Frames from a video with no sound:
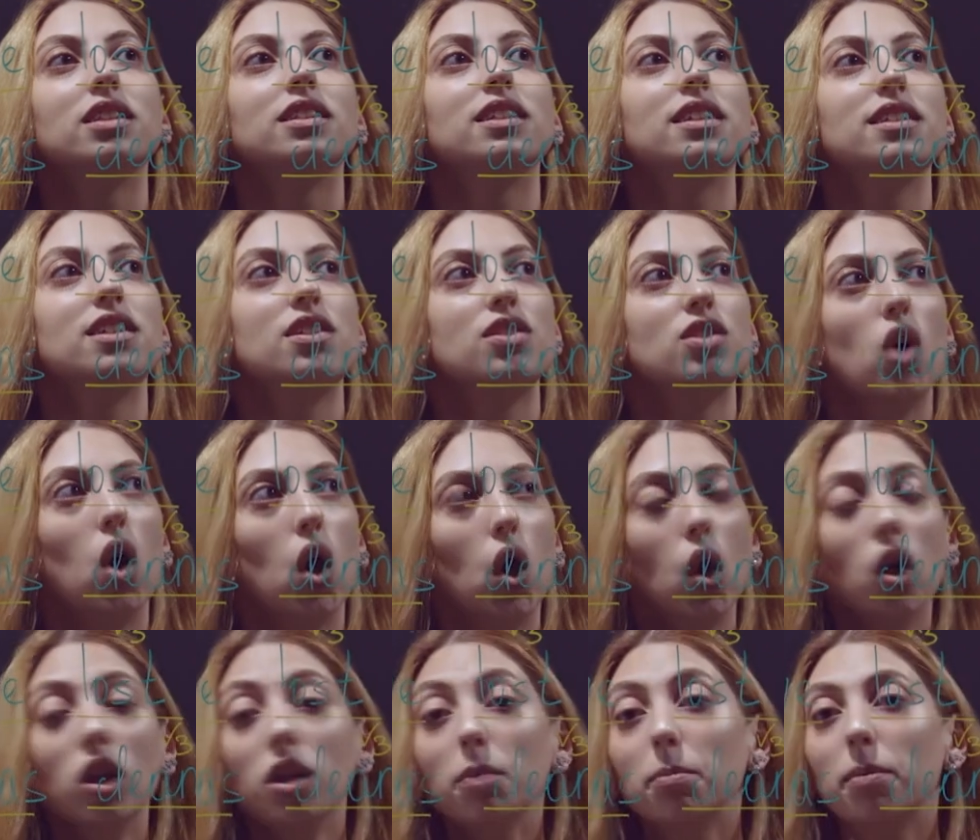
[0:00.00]
This is
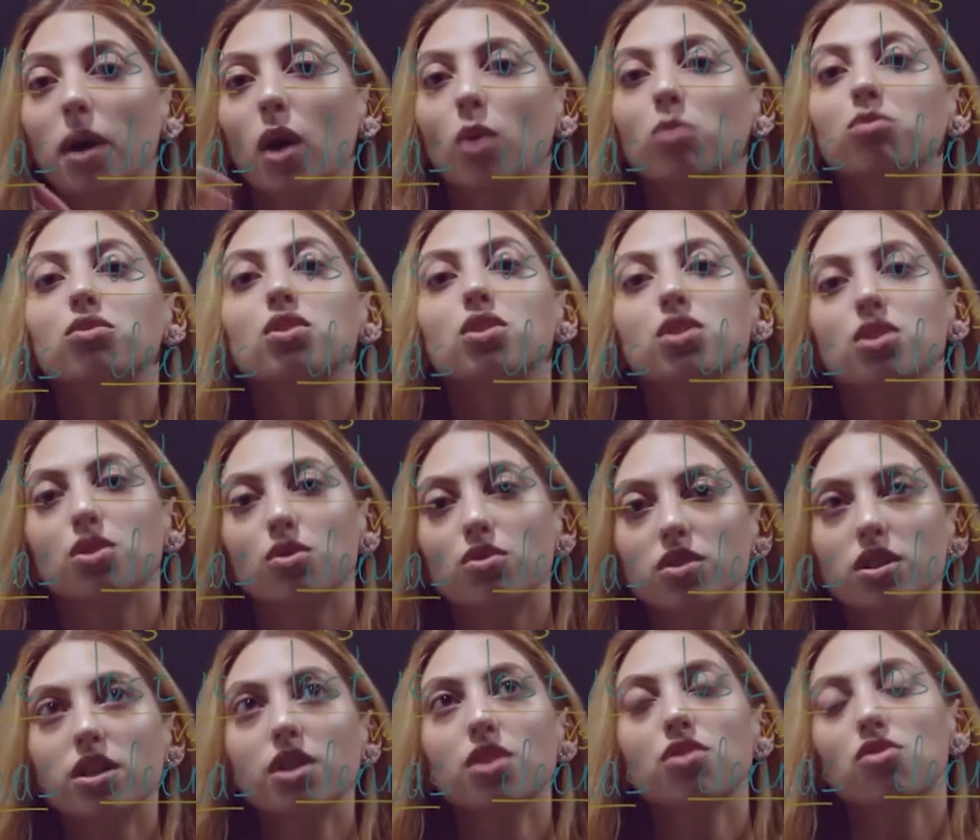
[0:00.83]
all about the
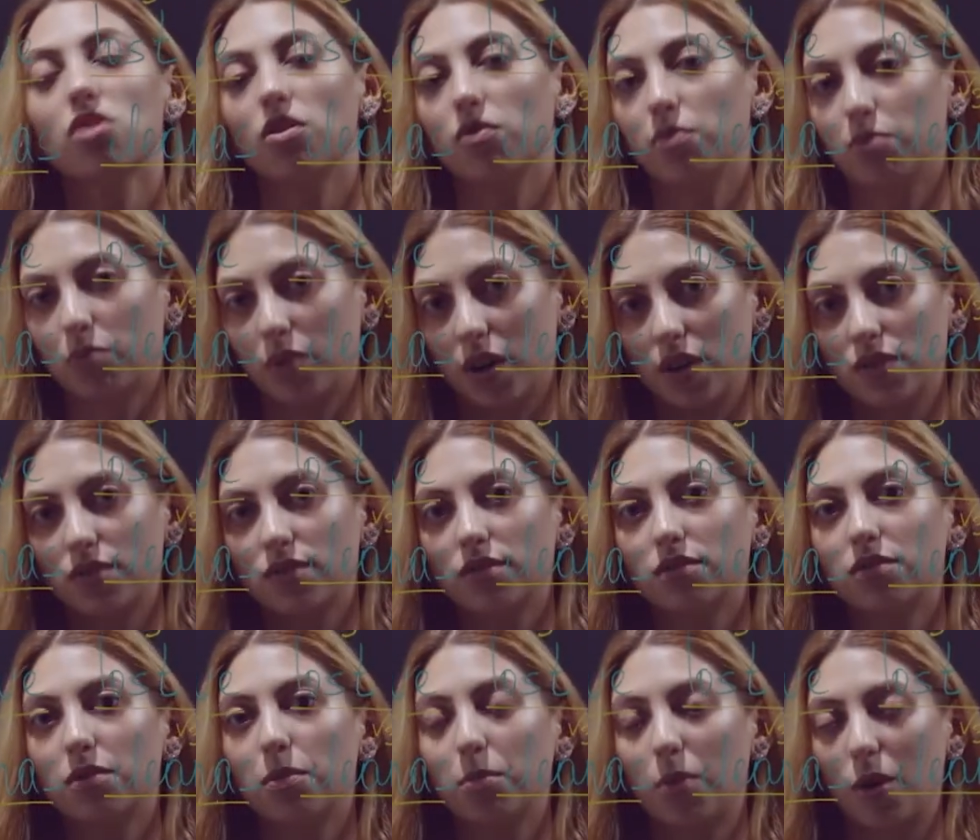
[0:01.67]
usage of
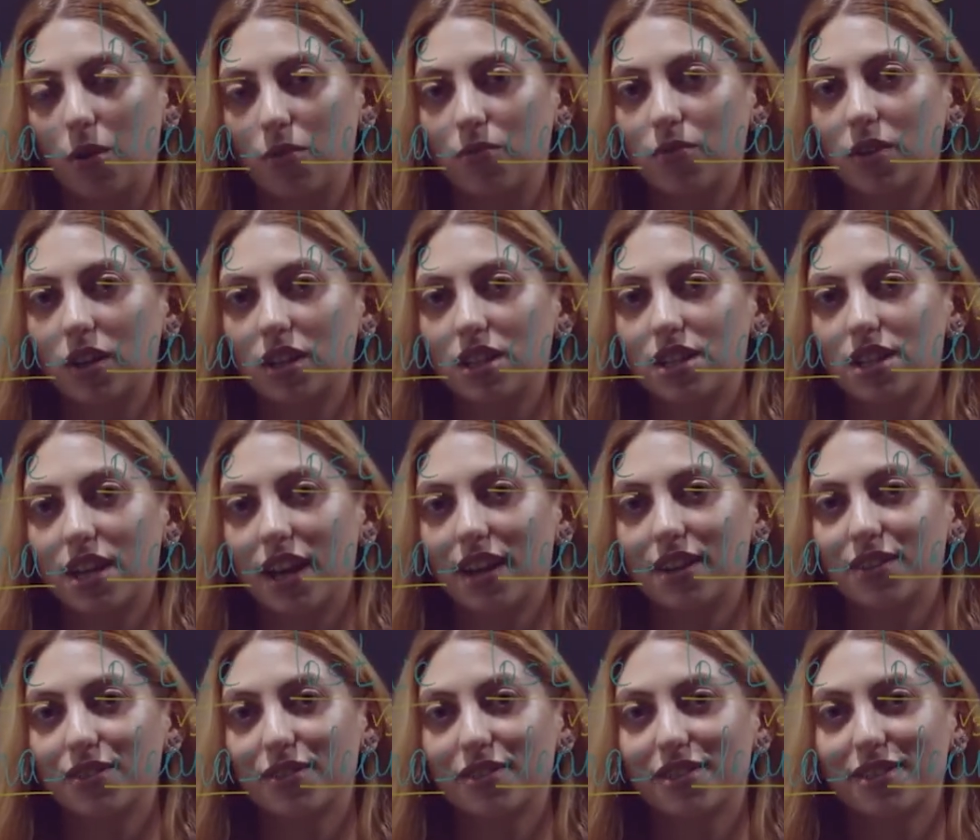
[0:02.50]
present perfect
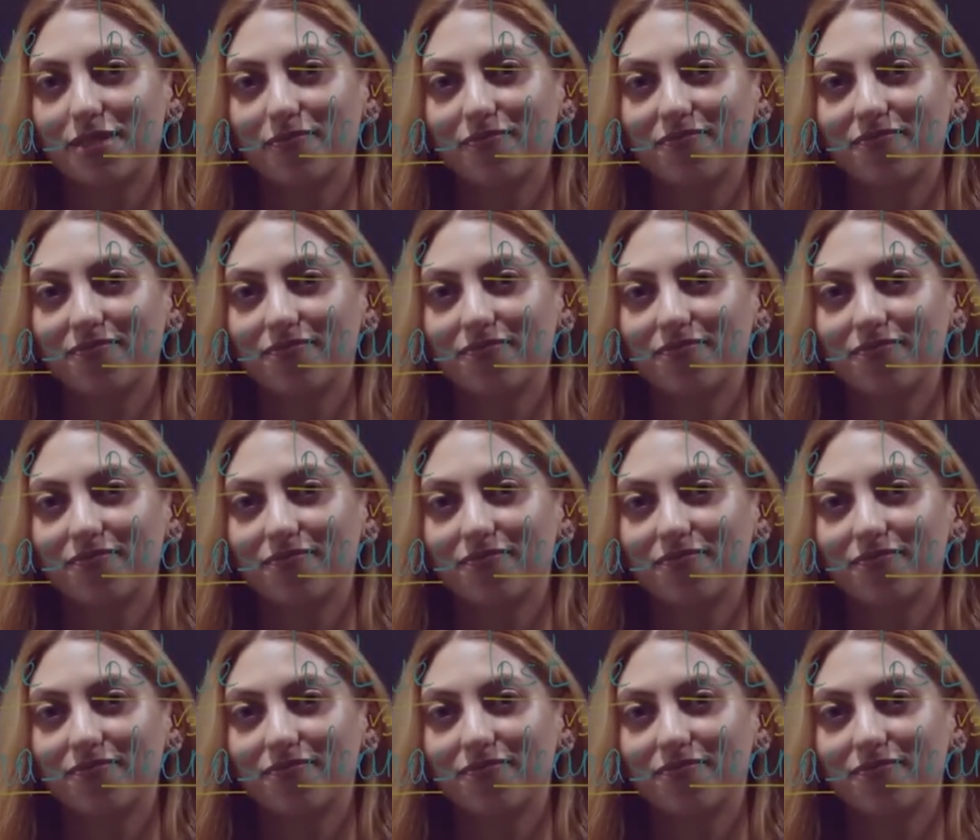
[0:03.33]
tense.